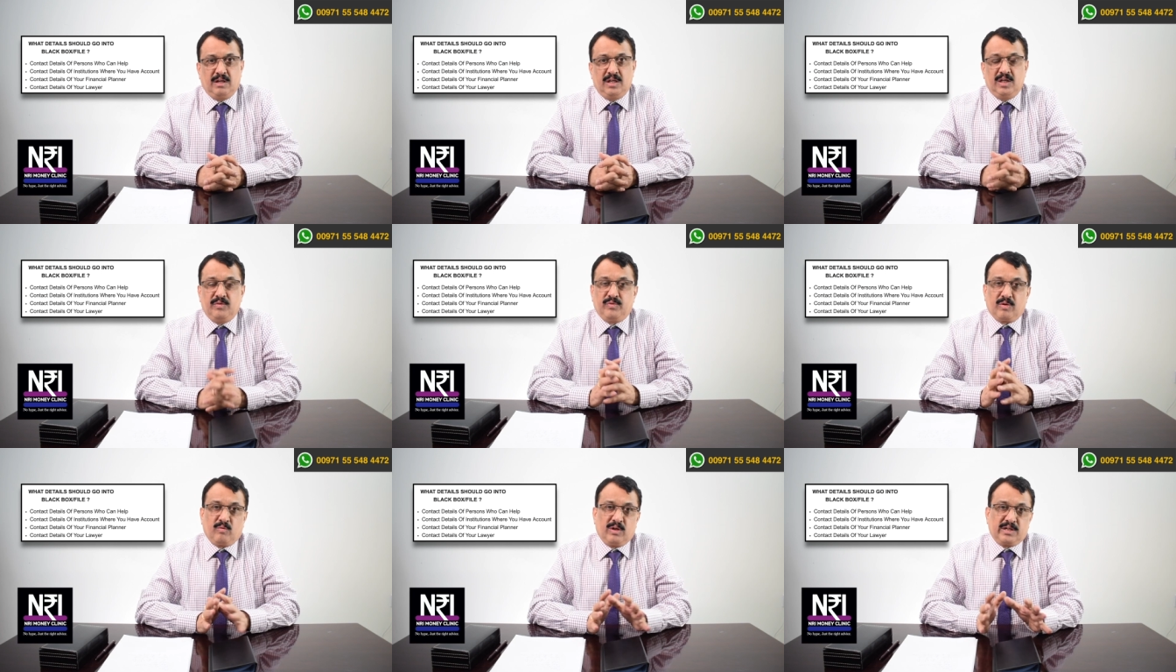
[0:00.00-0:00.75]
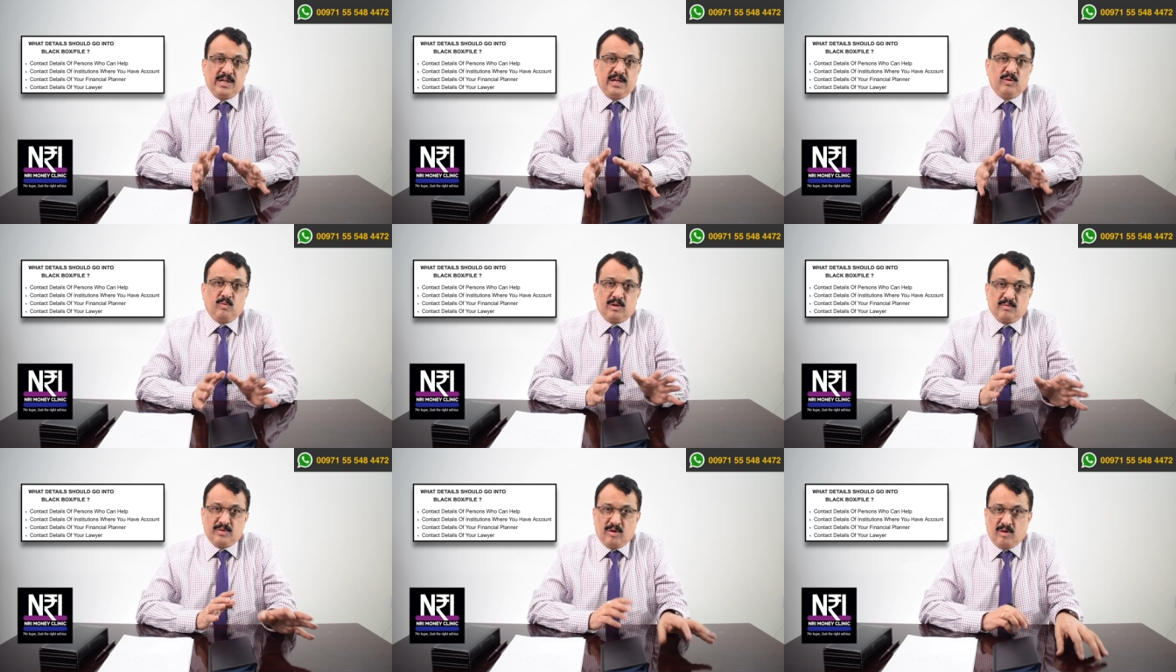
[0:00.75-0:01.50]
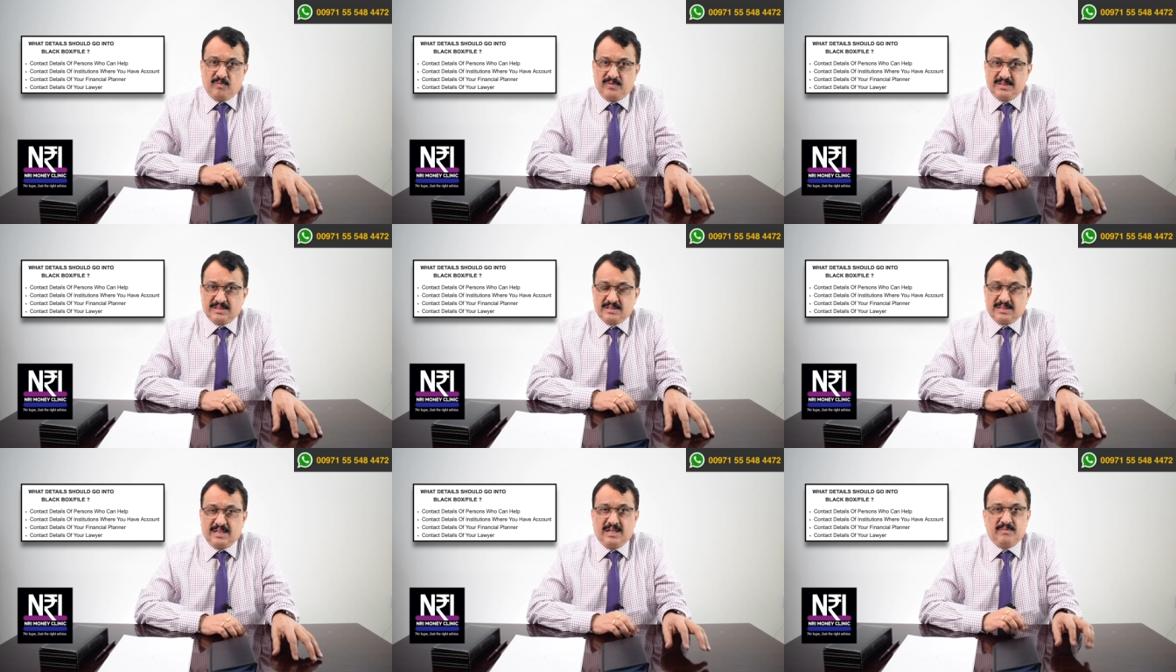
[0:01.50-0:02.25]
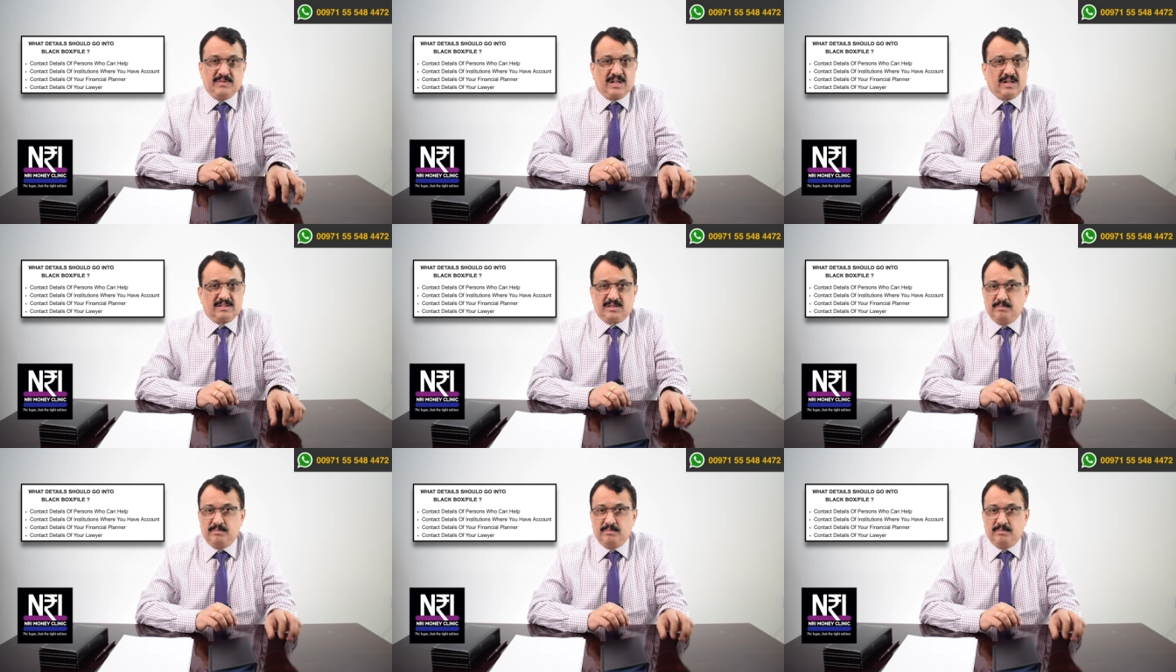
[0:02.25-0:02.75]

If you are working in one of the offices and if there are some